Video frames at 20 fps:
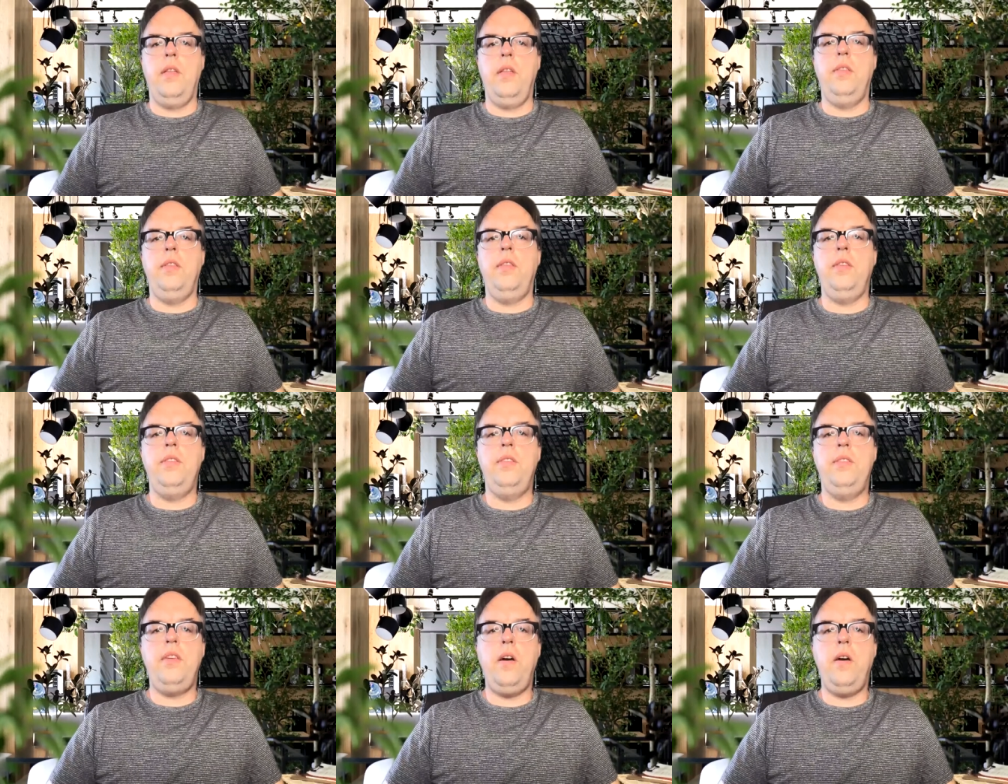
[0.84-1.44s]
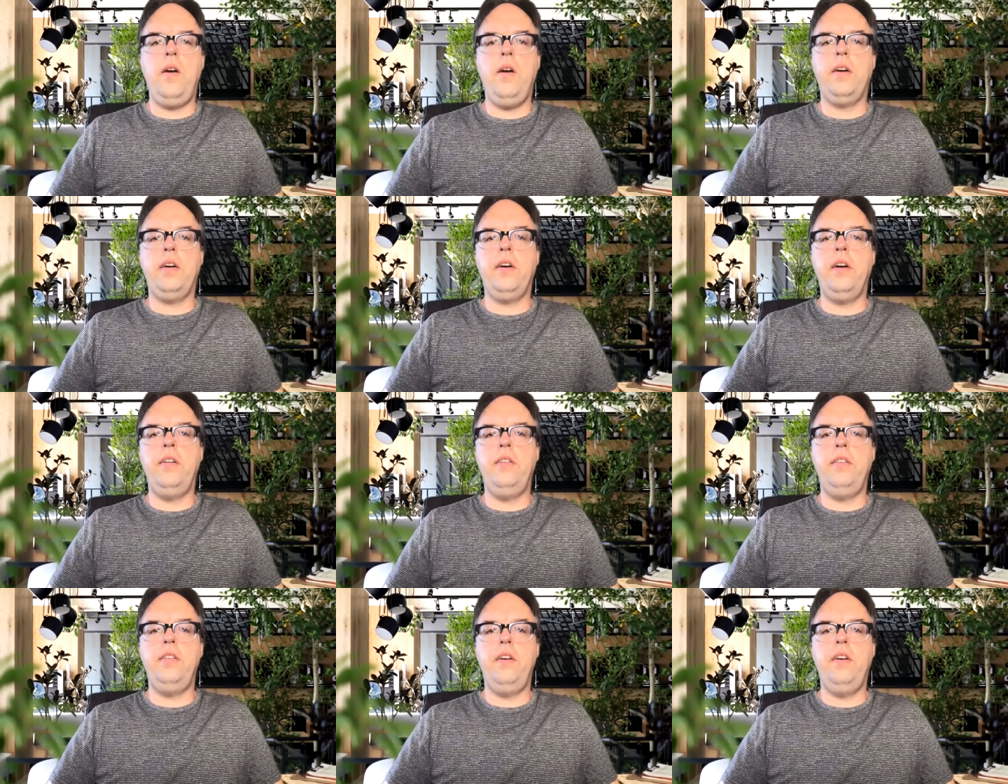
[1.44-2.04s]
This is Eric
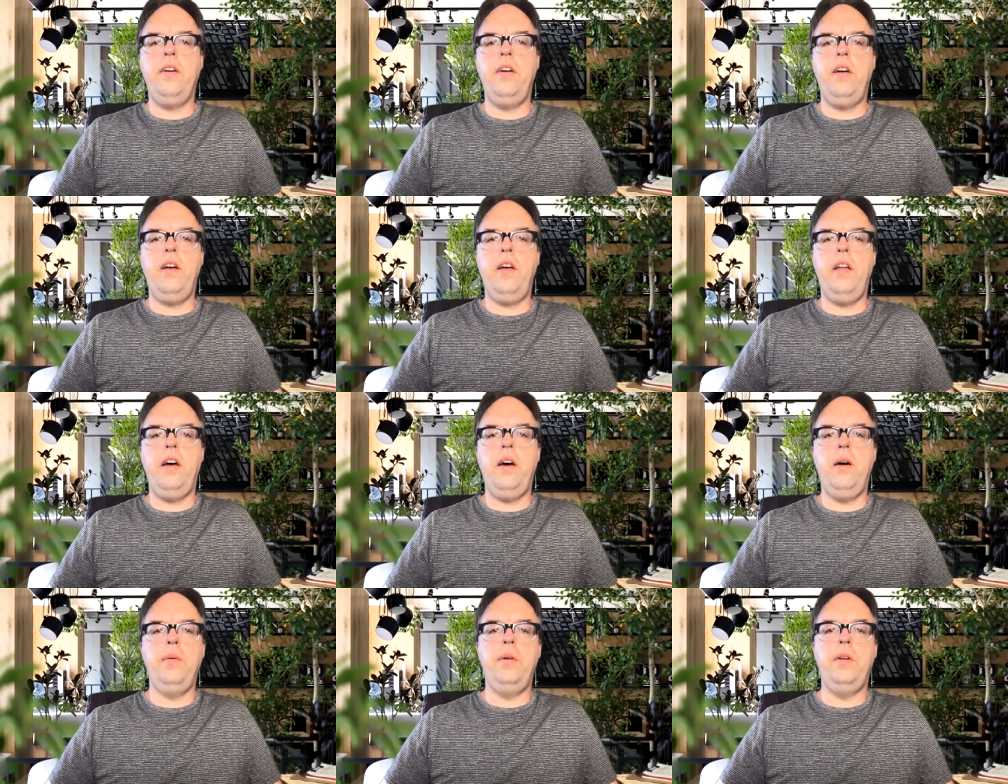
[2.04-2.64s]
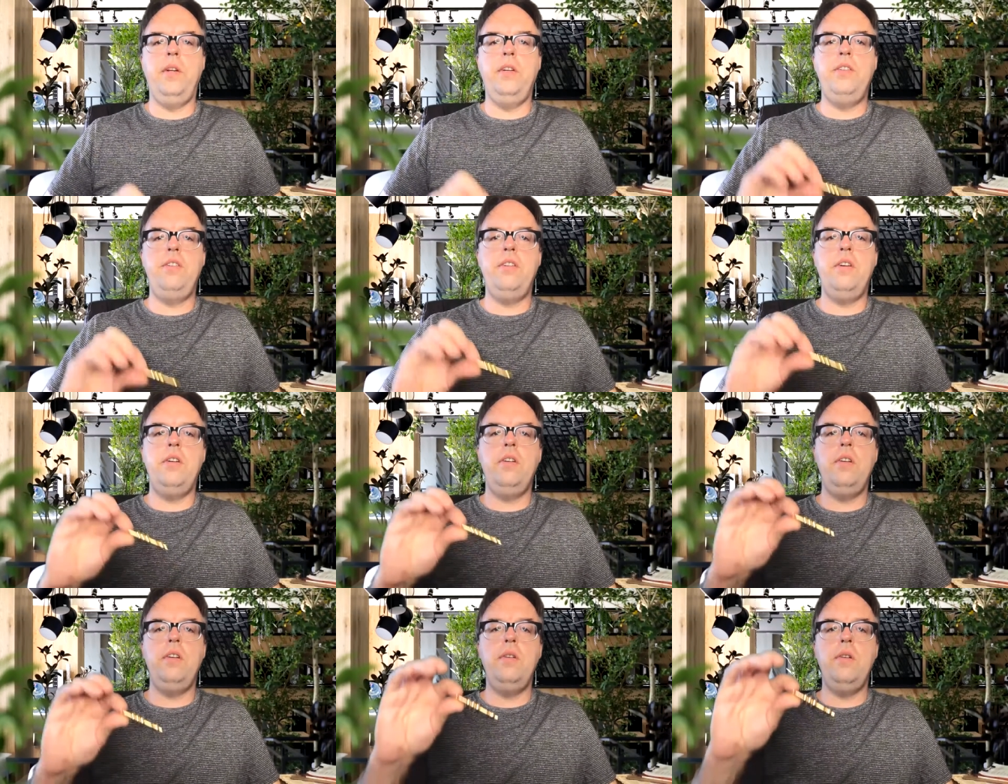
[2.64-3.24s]
Hunter, and I want to
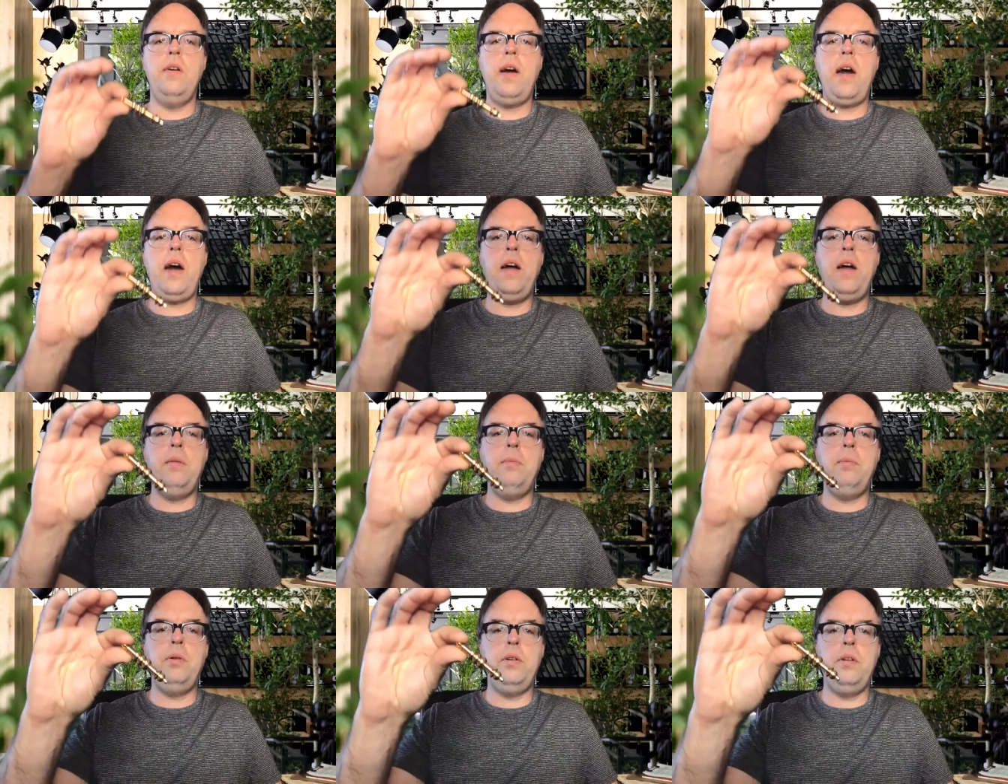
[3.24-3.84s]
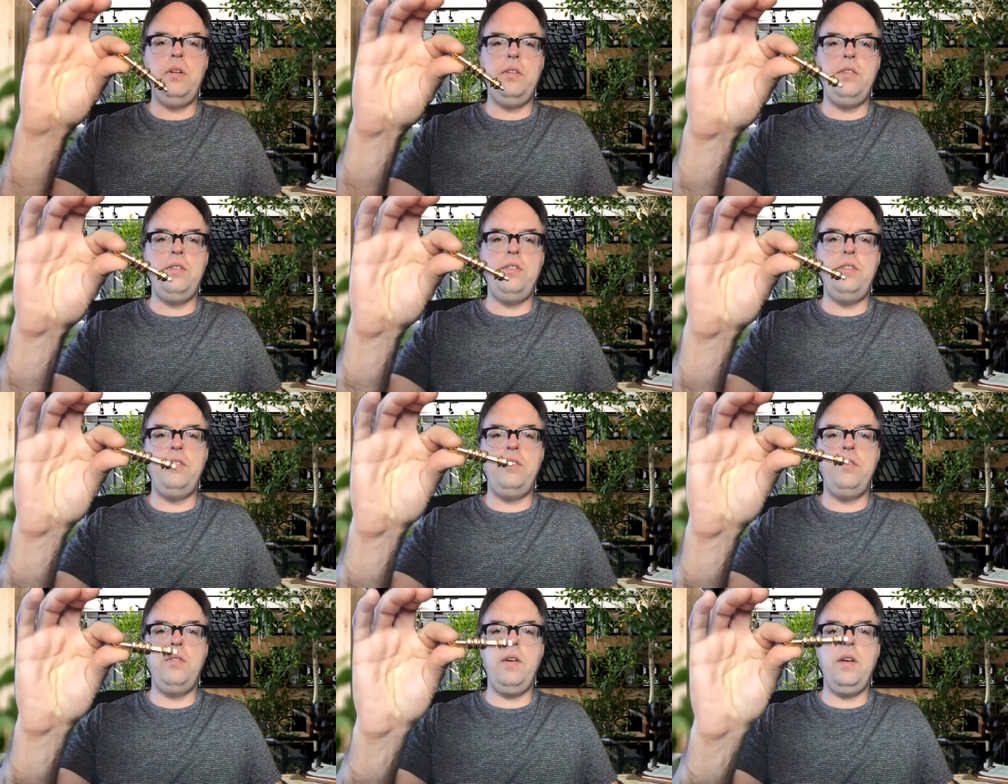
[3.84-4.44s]
show you how to put a
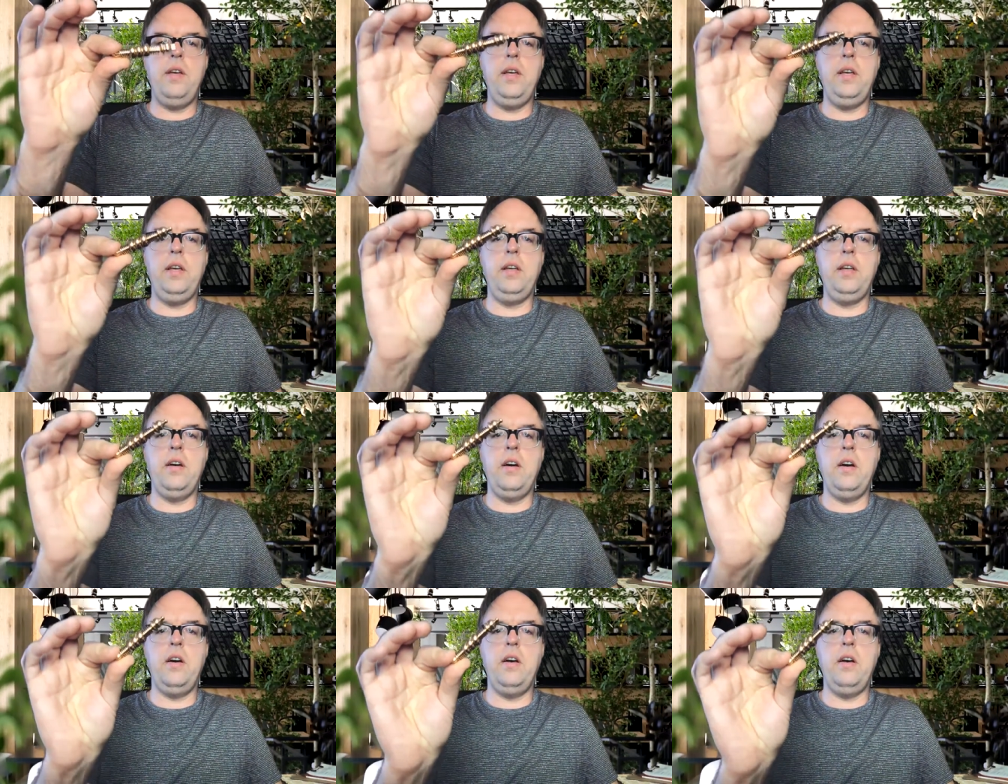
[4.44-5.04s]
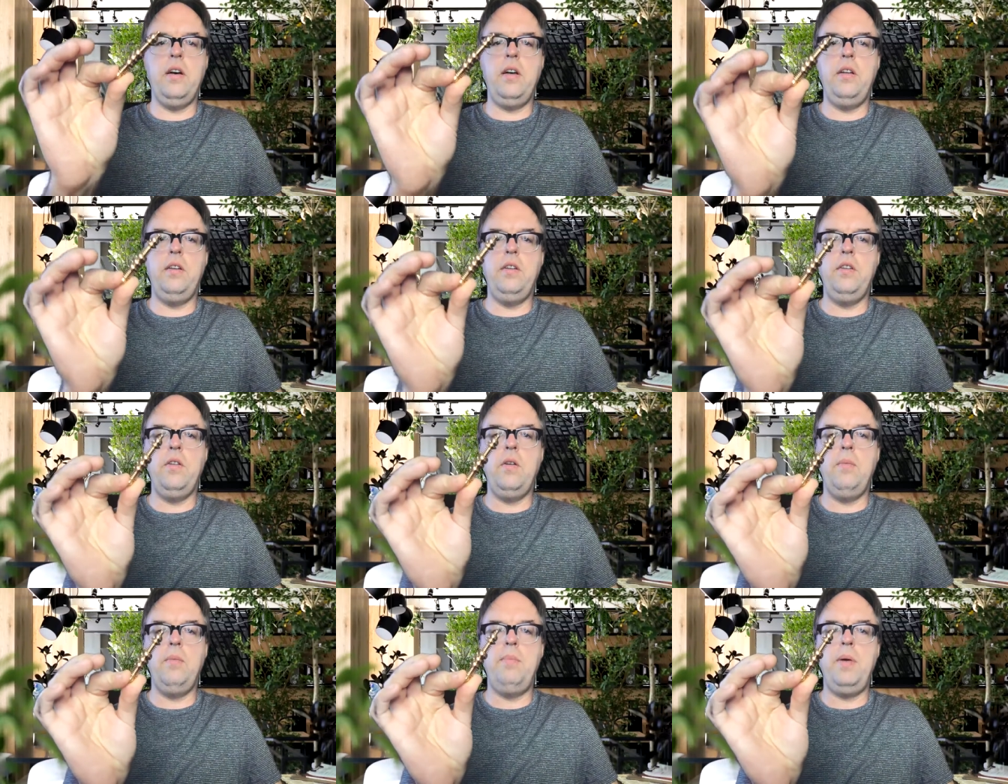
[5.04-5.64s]
string on
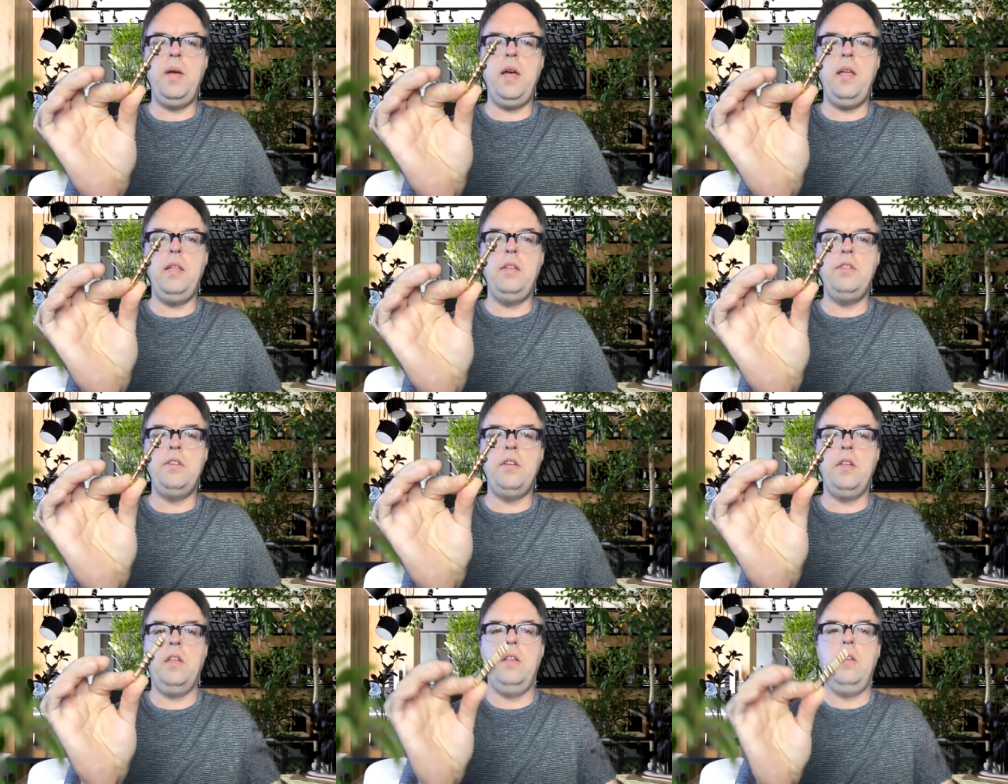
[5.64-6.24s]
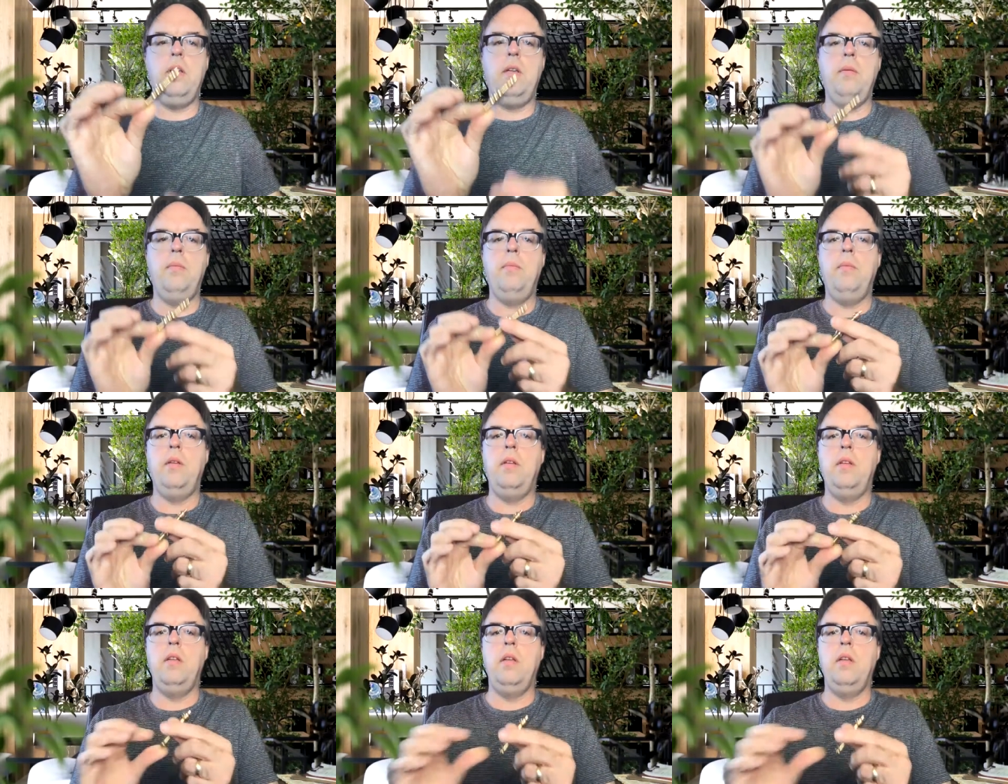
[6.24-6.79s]
your pendulum.